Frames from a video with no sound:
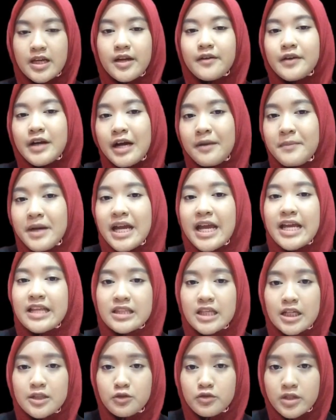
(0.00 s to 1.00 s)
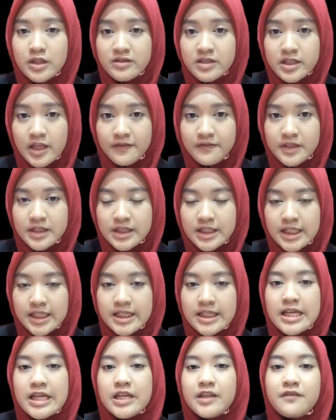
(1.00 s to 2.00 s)
Rahman et al. 2017
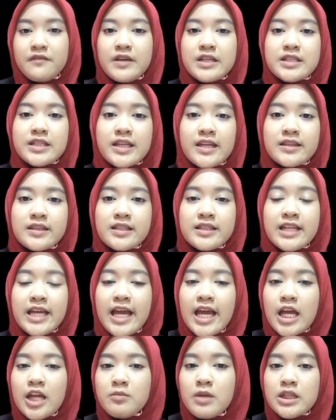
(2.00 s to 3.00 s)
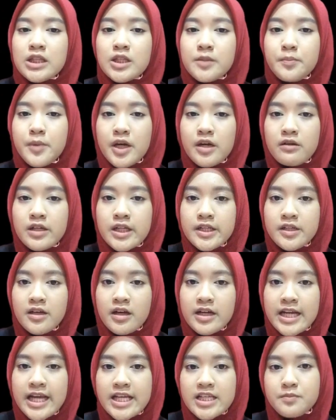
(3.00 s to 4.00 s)
investigated that
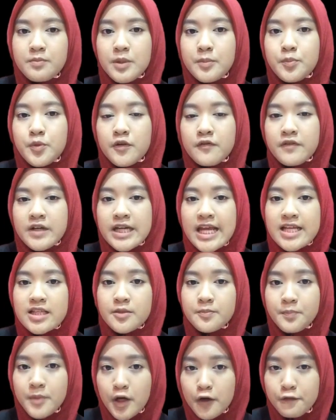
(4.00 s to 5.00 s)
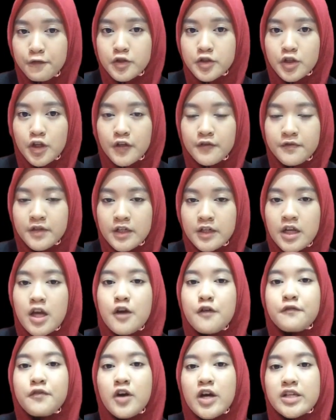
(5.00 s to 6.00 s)
N-methylpyrrolidone has been proven as a powerful solvent
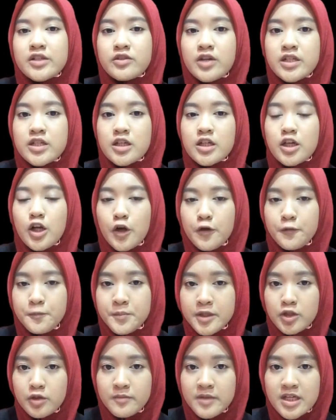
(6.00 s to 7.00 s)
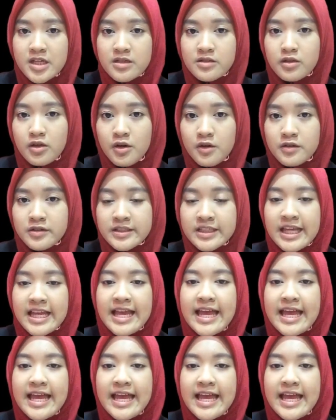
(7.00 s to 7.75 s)
for extraction of bituminous coals